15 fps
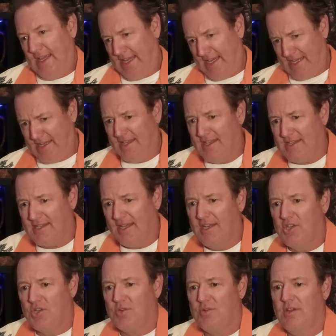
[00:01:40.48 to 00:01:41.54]
In this
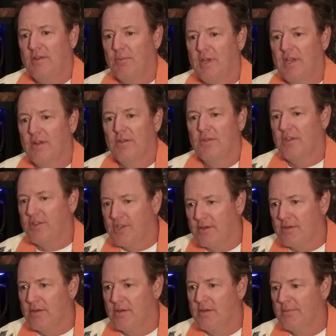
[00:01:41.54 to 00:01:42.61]
industry, we hear the
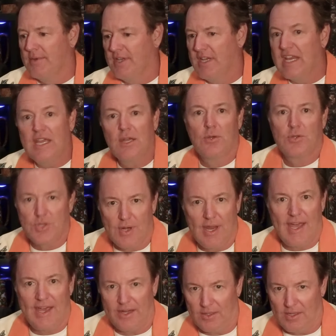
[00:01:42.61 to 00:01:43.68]
term
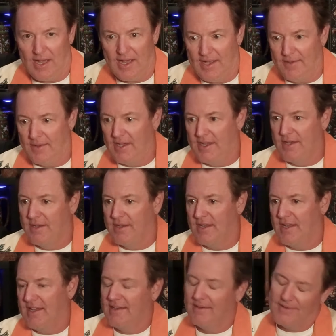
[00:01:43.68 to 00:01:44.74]
neotrad a lot. And
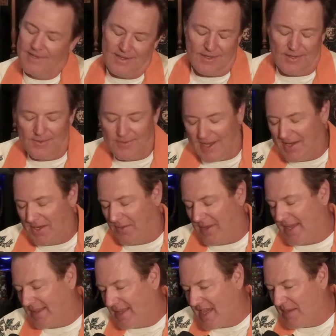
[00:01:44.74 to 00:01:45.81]
and you know, I don't
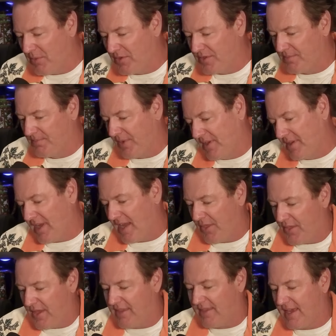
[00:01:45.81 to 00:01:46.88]
like labels, but I
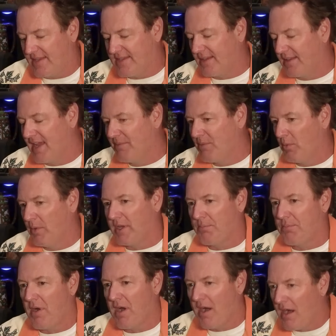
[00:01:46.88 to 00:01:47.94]
think that's a label we
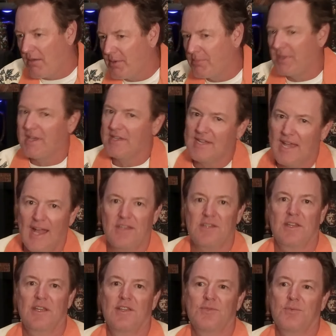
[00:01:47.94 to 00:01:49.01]
could probably
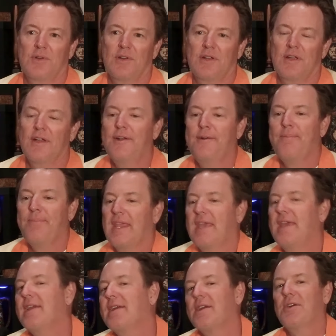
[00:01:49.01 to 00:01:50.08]
attach to his work.
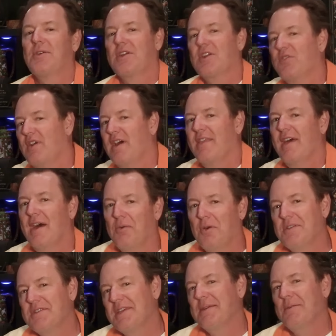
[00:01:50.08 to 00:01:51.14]
He can clarify that
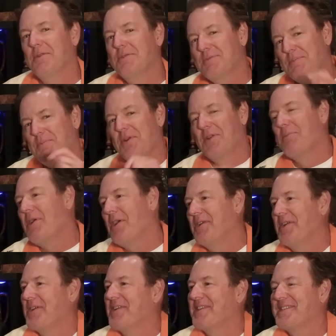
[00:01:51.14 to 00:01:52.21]
once he once we put him
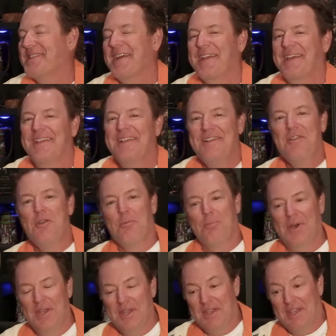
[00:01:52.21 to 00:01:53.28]
on here in a second.
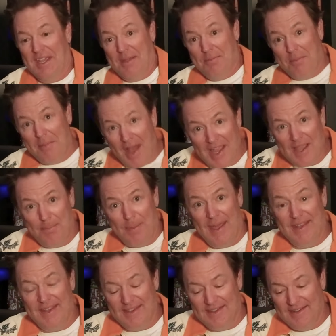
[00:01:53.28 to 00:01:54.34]
But in my
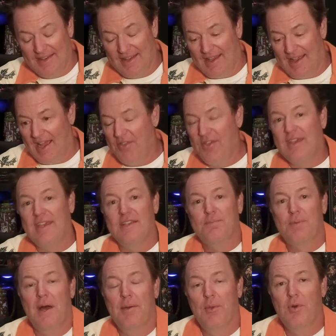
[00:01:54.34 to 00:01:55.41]
opinion, I think
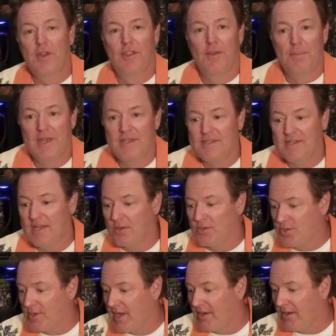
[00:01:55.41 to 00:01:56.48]
he's probably one of the best neo
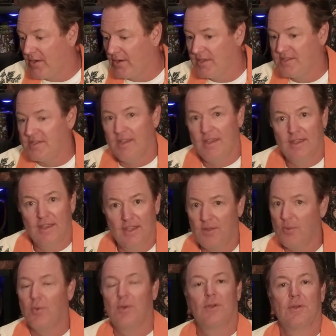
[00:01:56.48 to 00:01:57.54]
trad artists in
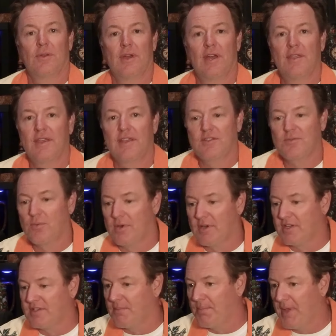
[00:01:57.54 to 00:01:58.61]
the world. I think his
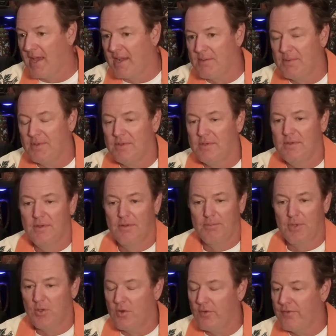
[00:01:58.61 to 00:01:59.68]
work is impeccable,
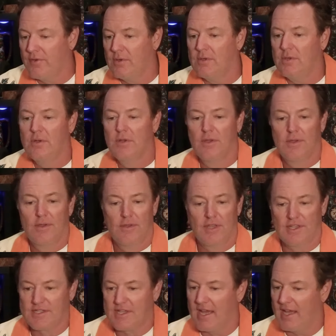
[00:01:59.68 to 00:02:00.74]
beautiful.
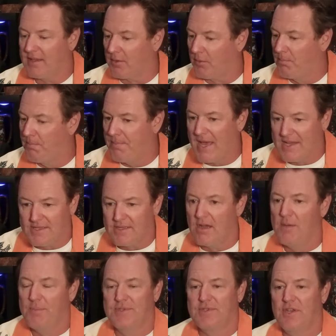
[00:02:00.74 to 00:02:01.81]
It's got the best
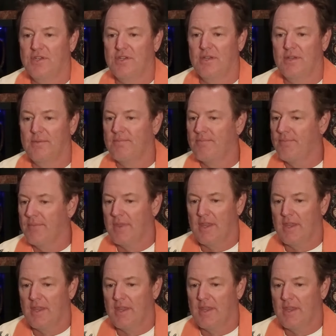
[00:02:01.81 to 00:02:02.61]
composition.